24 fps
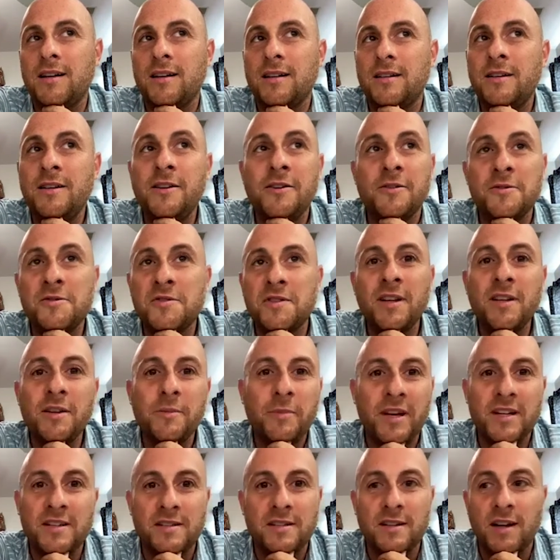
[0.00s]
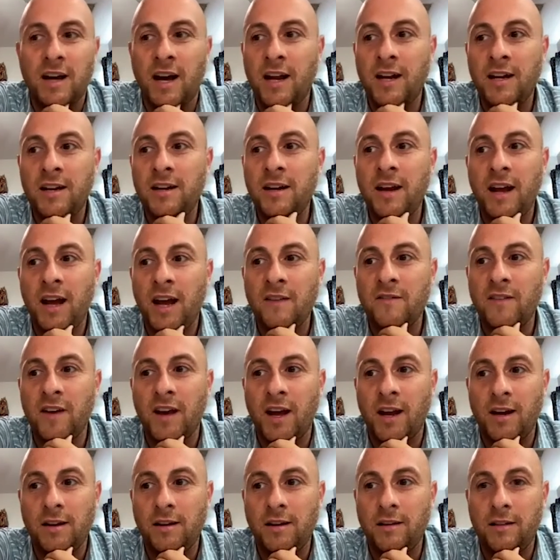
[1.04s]
it was another patient. I didn't have
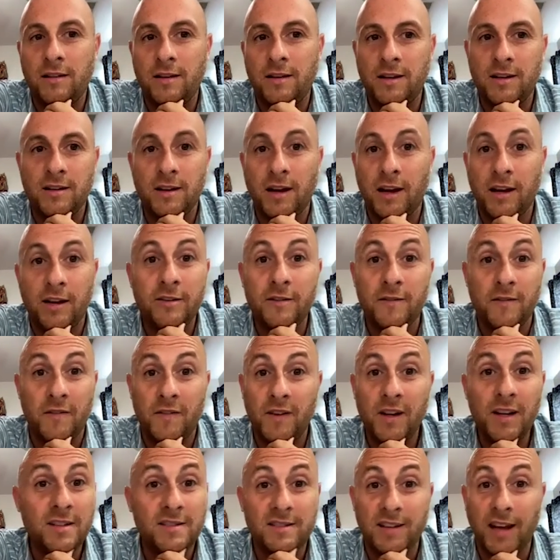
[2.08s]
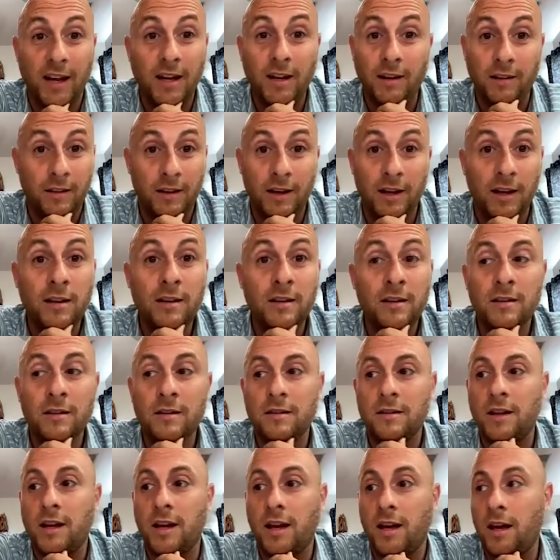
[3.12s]
anything. I couldn't fix anything.
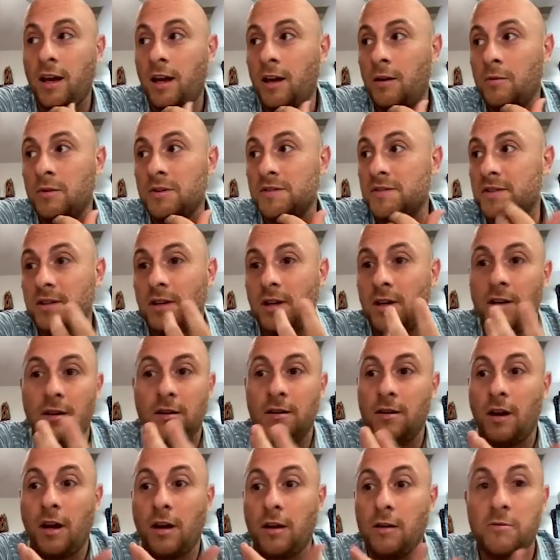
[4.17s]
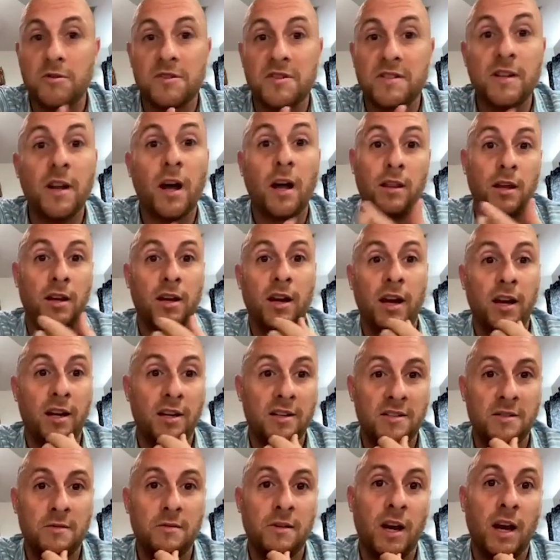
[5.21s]
Like there was nothing I
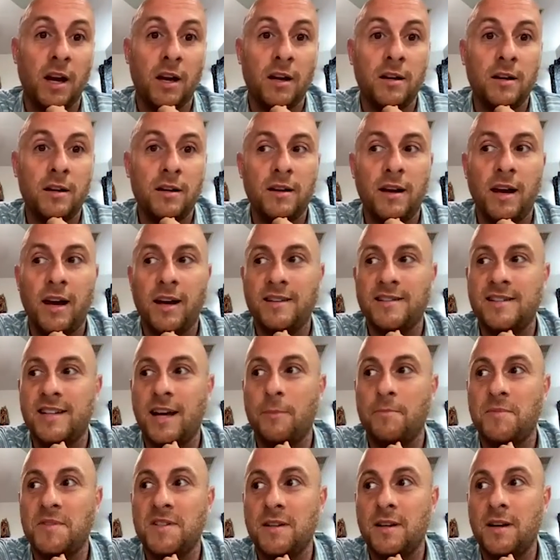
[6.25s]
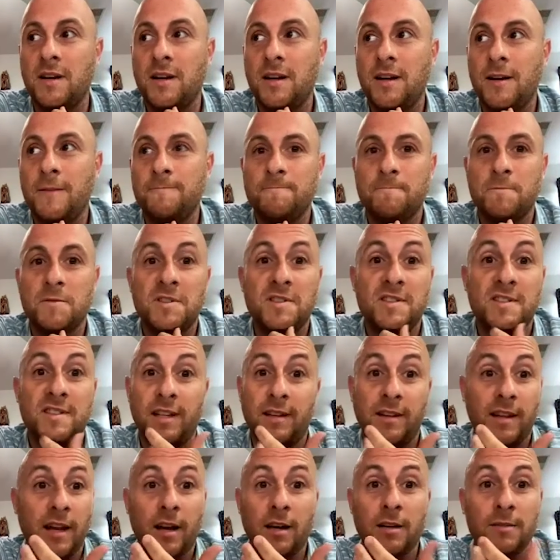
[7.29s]
could do there except
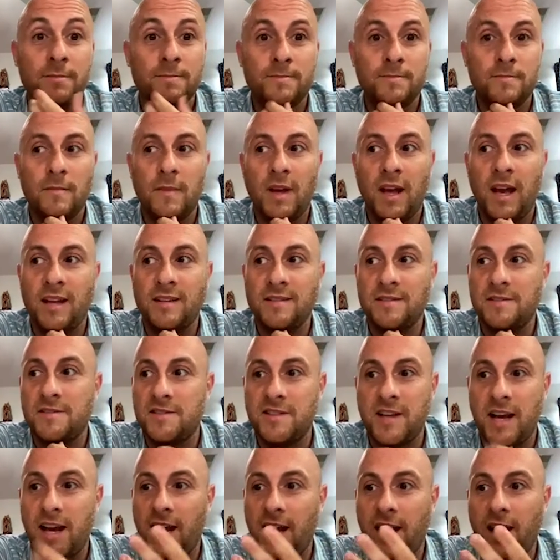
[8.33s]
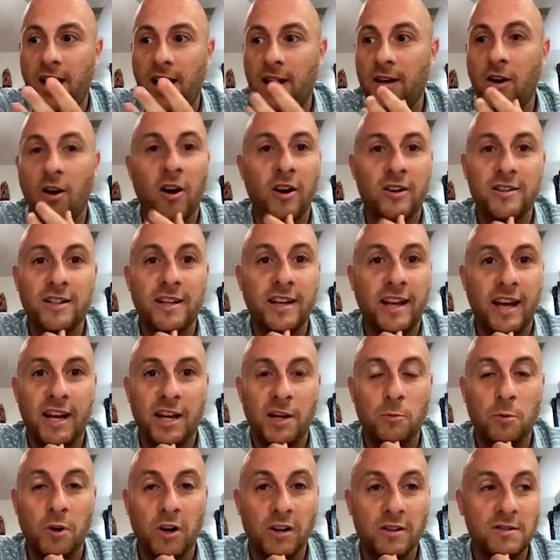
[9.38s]
sit there and say hardly any
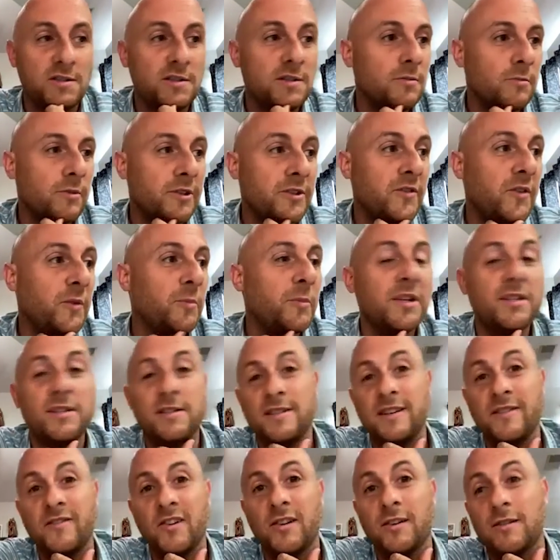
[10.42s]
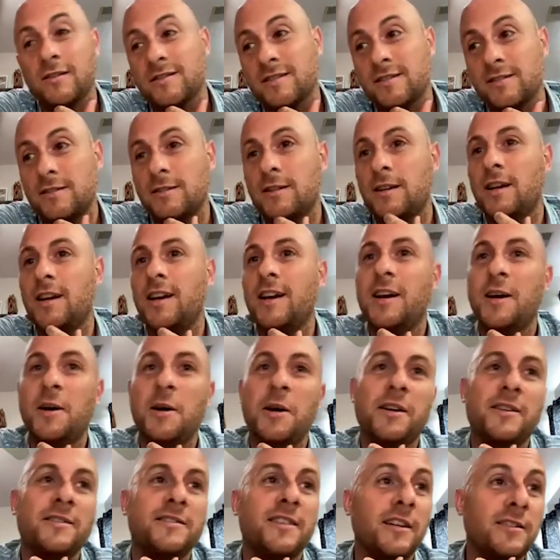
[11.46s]
words, which for me is difficult
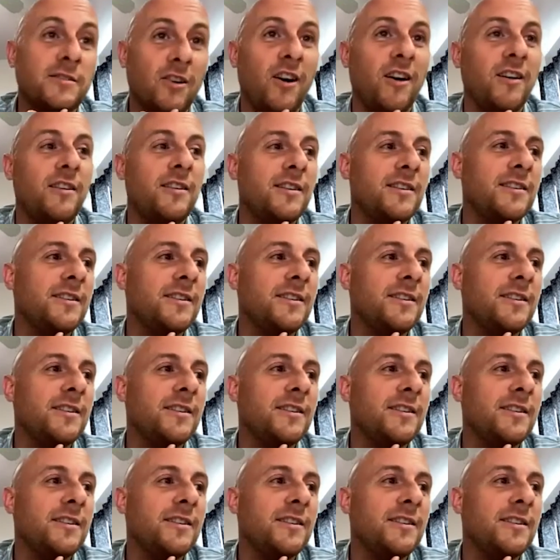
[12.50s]
because I talk,